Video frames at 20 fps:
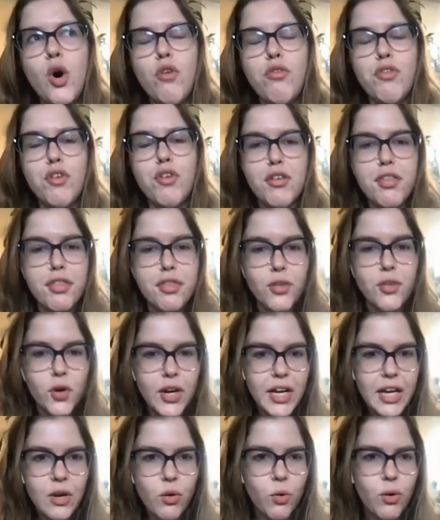over
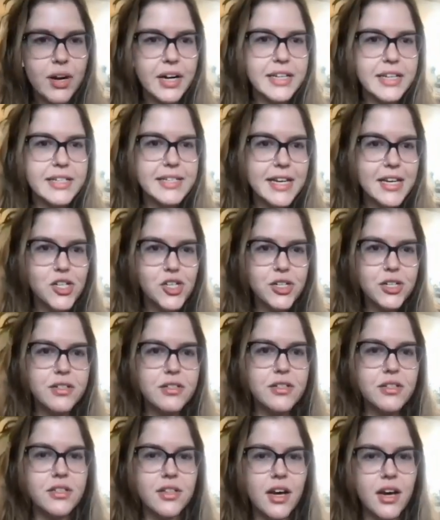30
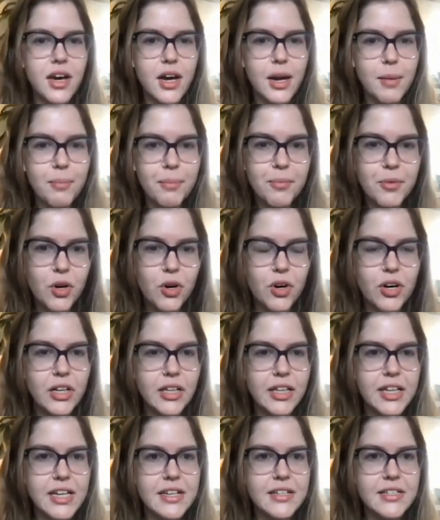organizations um,
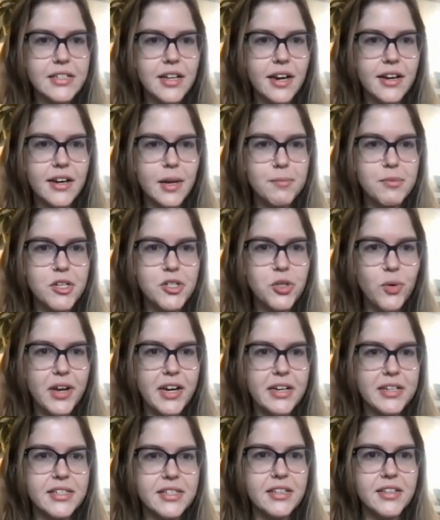currently signed up to
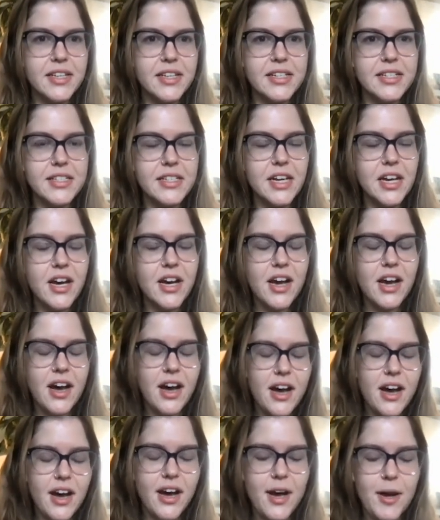join us in this
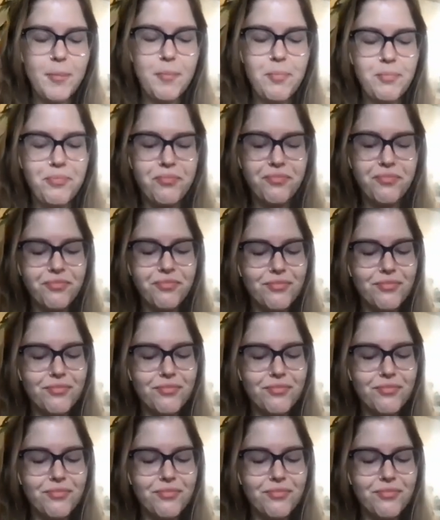um,